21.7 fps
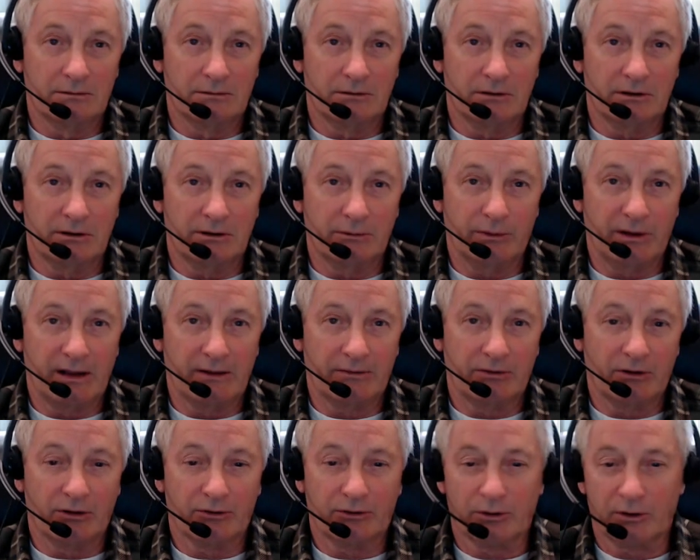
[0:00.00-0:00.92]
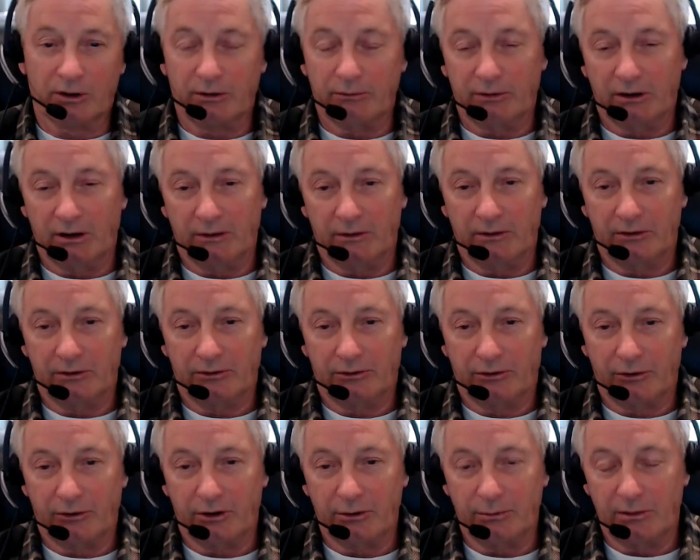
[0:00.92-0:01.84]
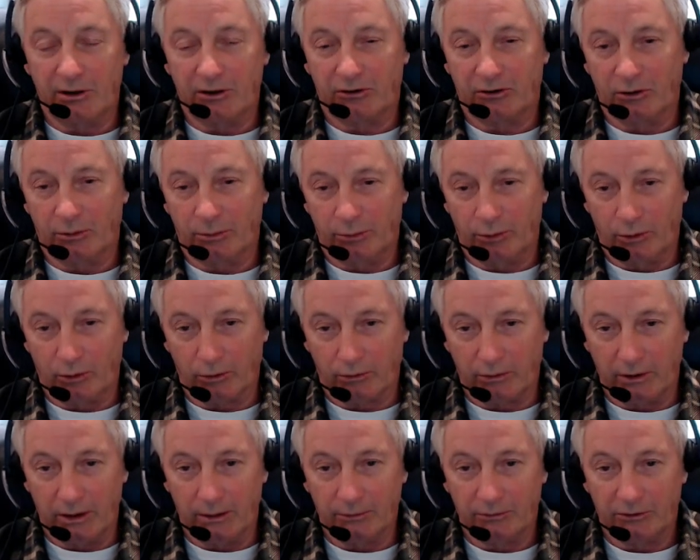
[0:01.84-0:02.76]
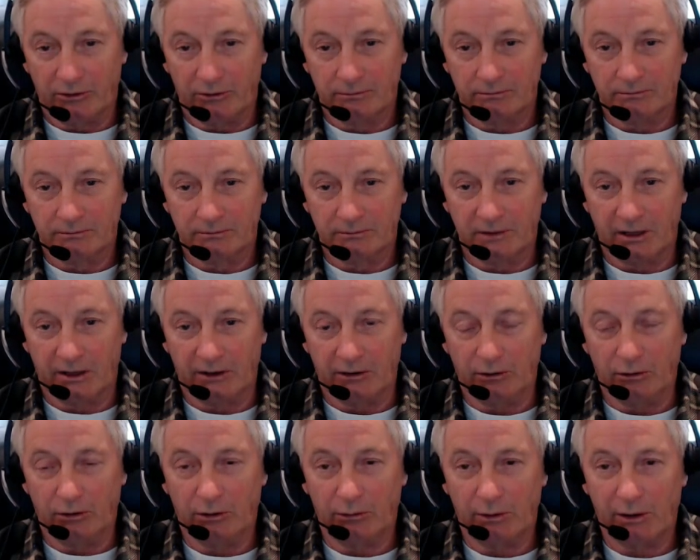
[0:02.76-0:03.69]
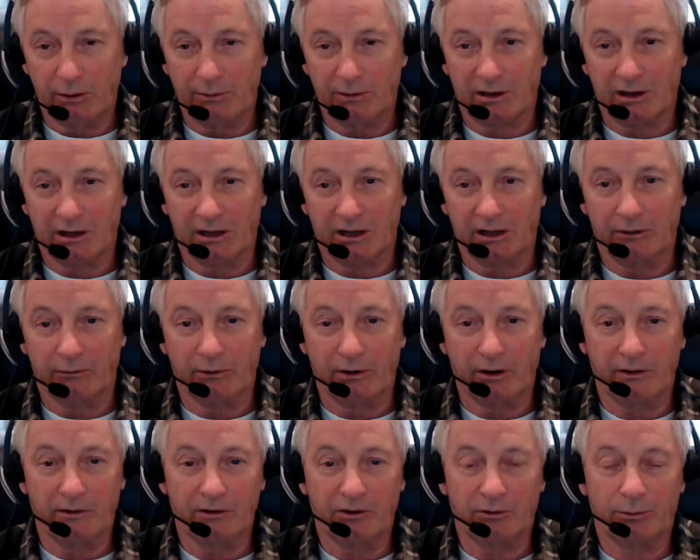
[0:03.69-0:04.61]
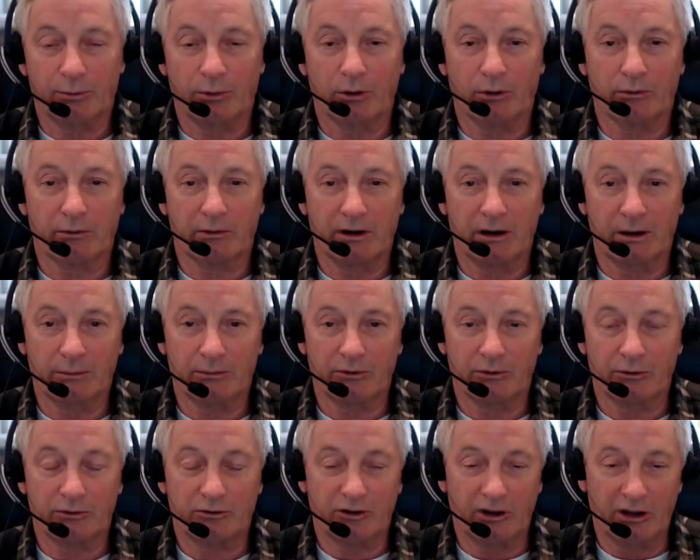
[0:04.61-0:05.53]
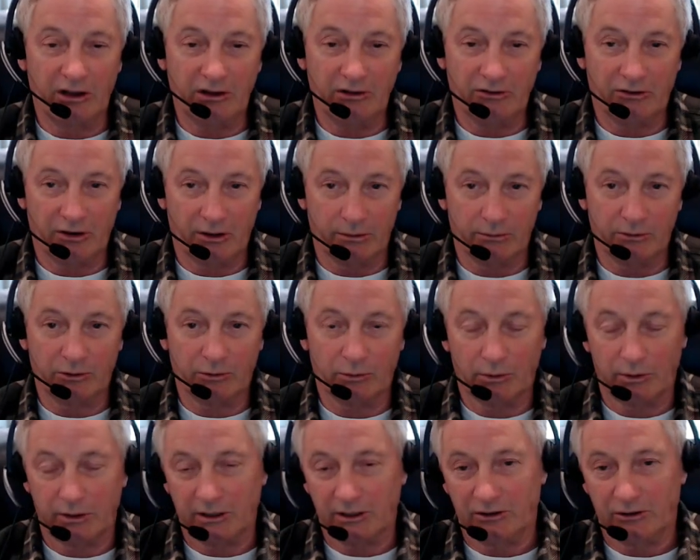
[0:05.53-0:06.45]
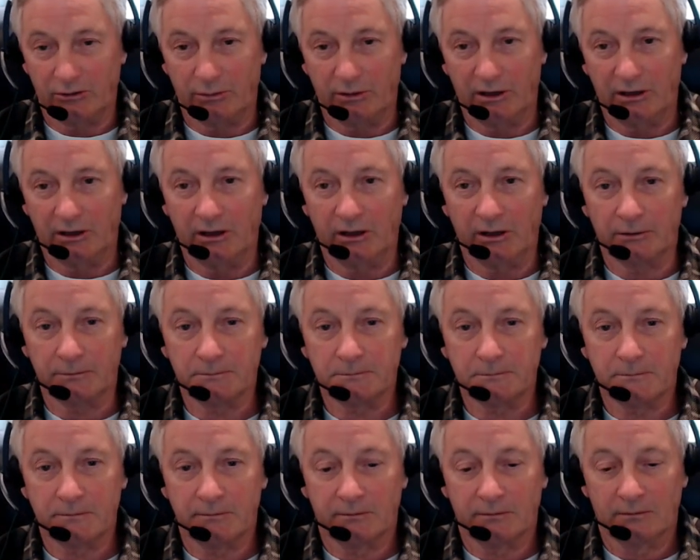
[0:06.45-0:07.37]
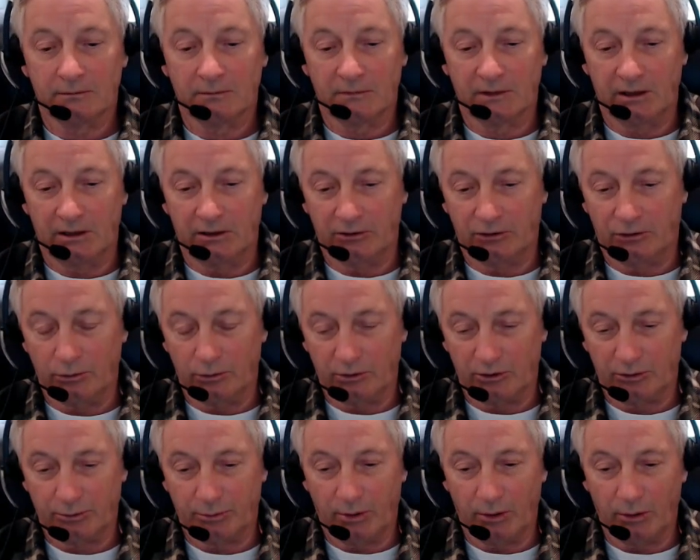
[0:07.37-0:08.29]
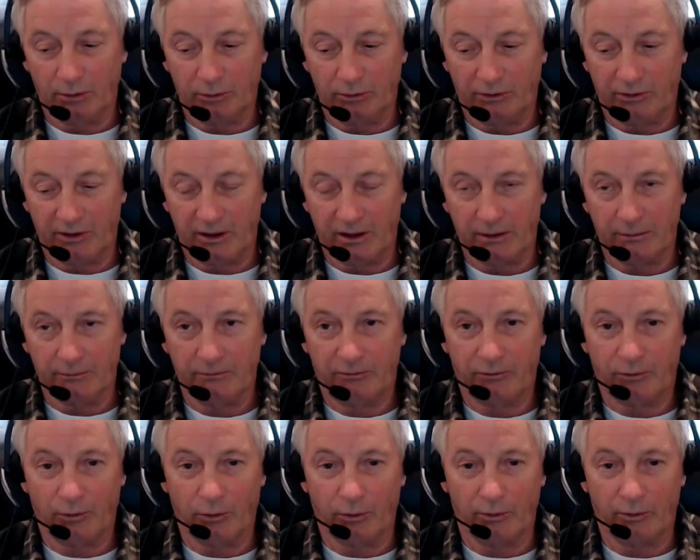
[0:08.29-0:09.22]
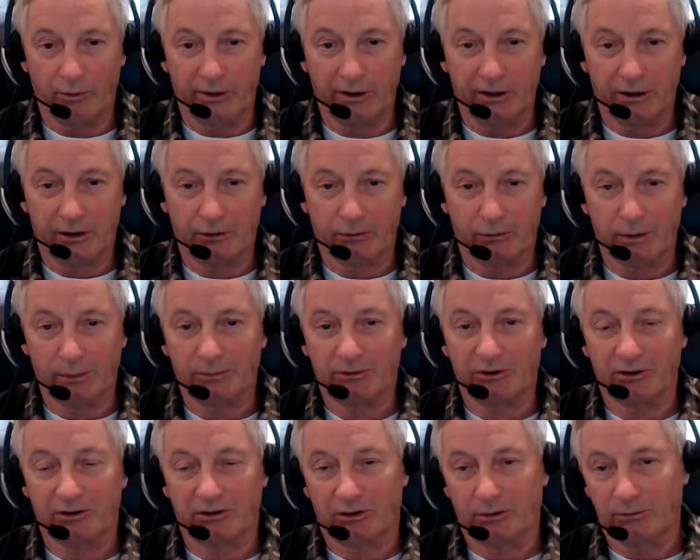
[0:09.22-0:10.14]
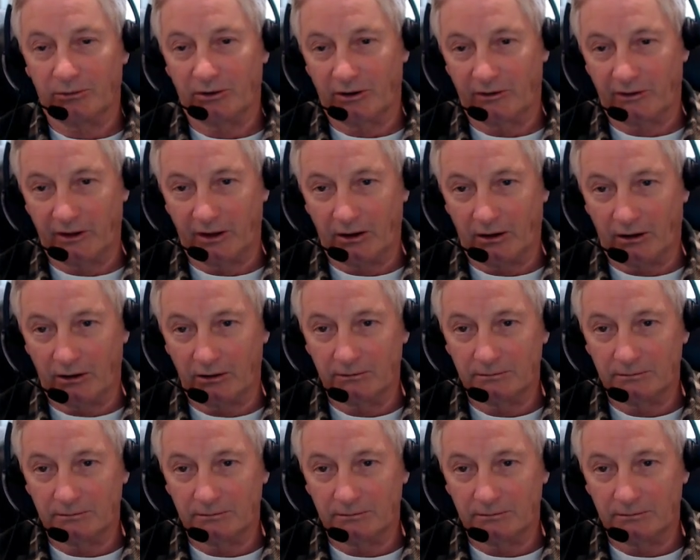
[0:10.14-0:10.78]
we have to also get rid of these third dimensional programs. And the only way we can get rid of these programs or change them is what needs to be done is to expose them for the corrupt systems that they are,